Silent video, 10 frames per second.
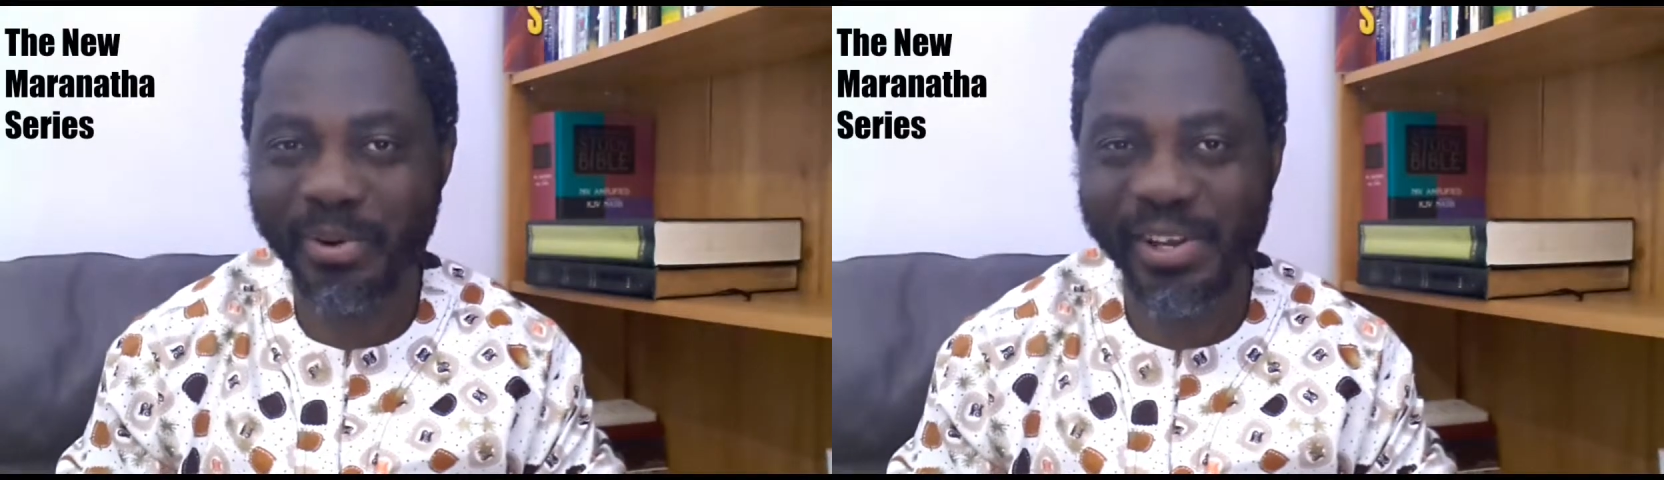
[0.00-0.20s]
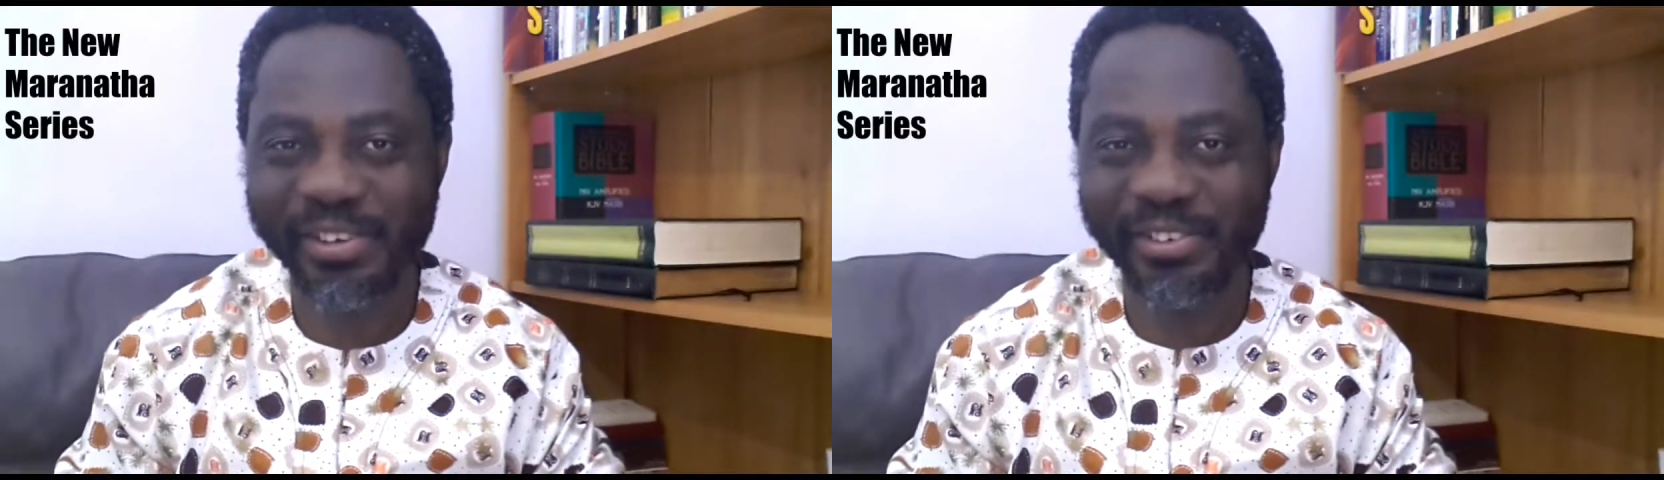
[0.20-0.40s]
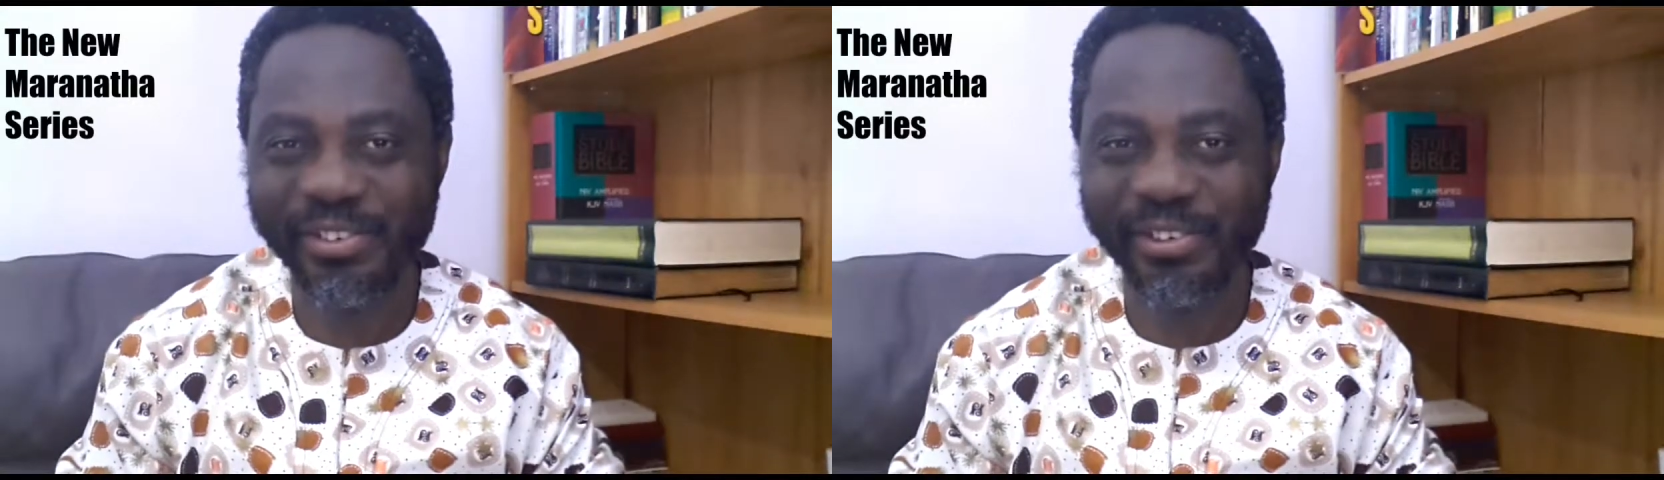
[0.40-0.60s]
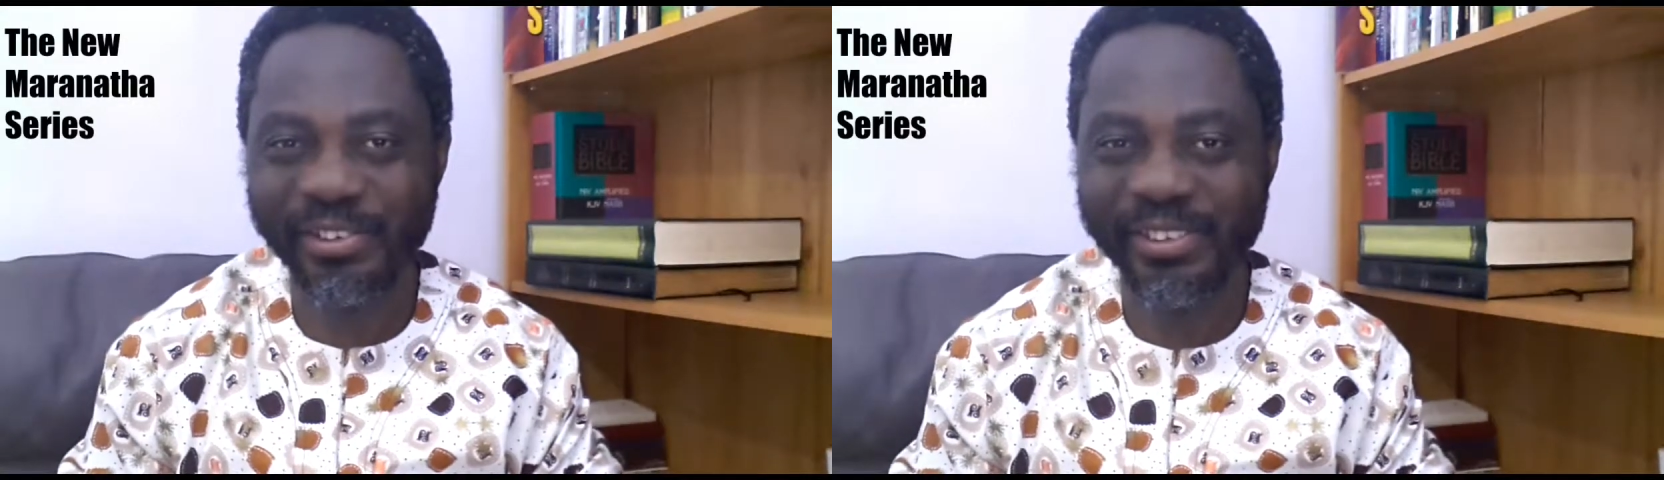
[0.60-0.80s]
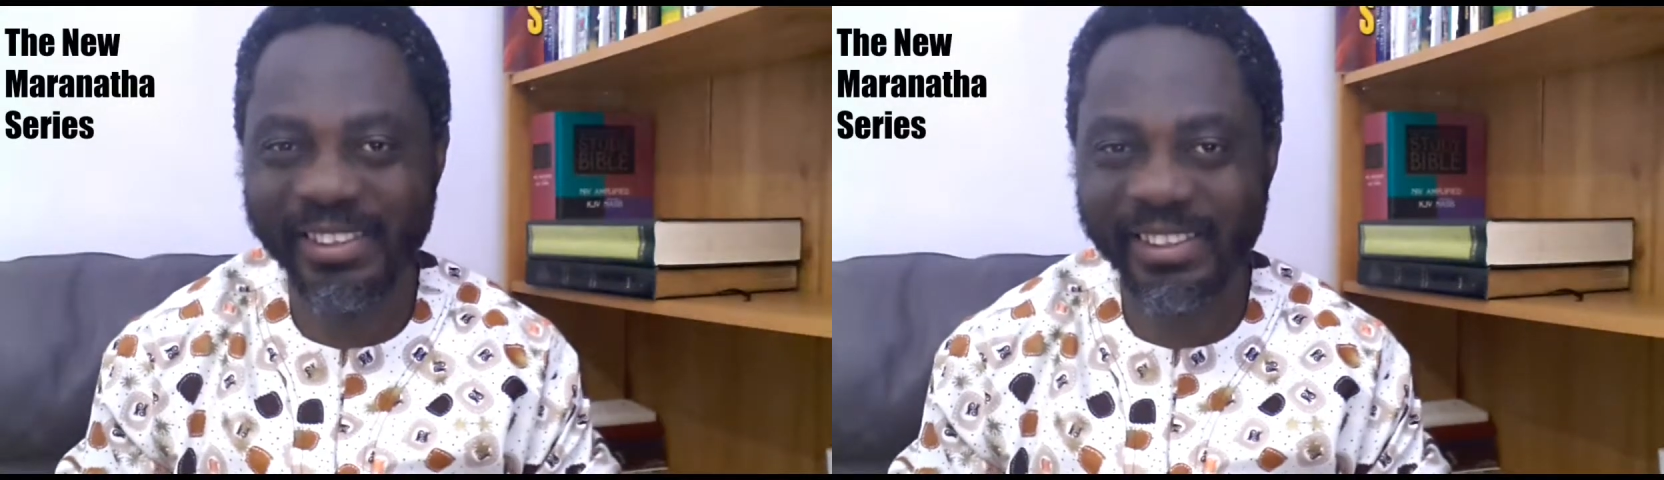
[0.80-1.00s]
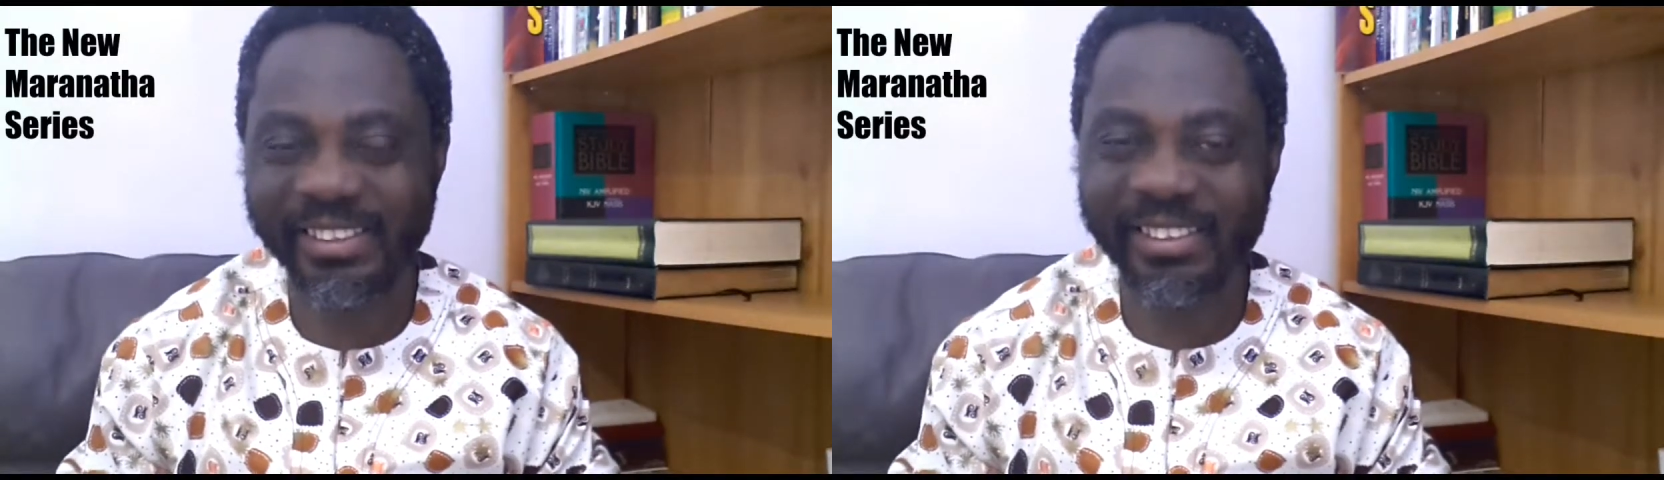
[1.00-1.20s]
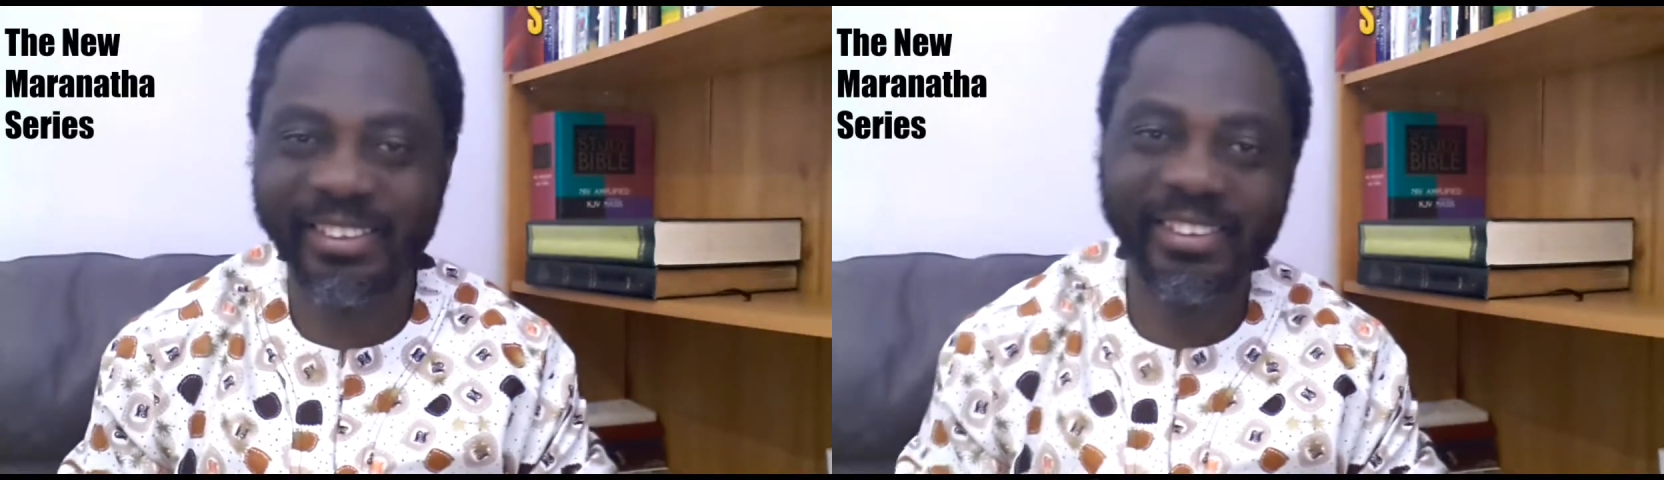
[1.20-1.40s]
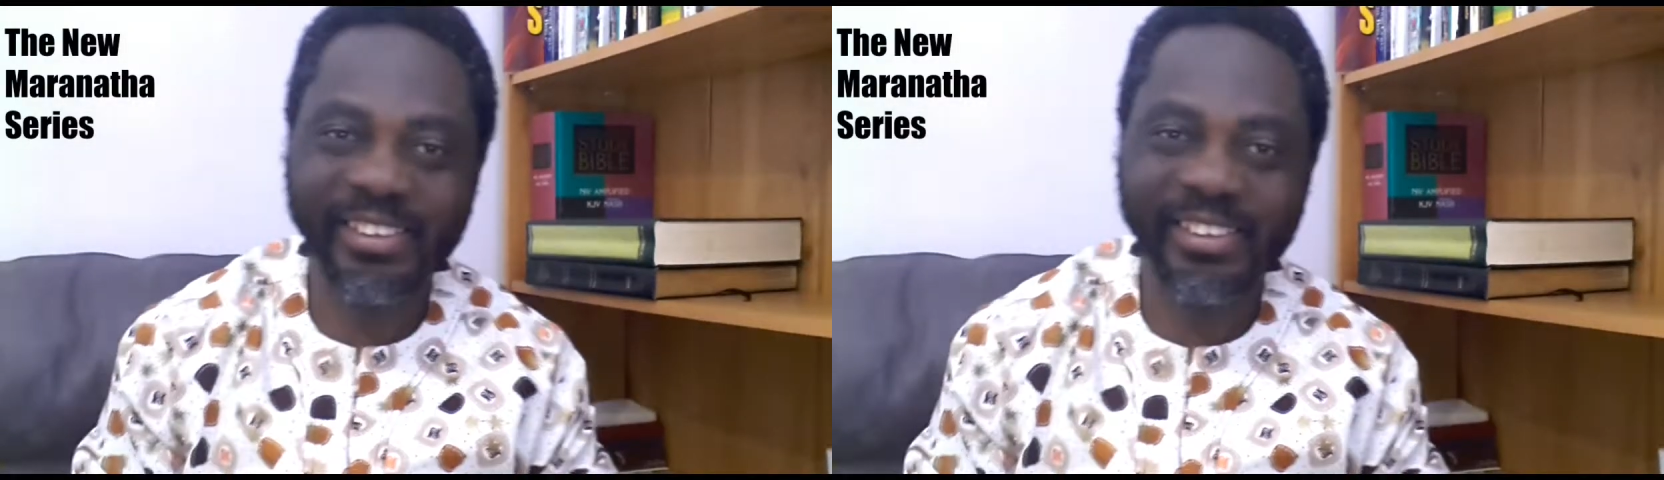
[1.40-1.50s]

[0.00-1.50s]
Praise the Lord. This is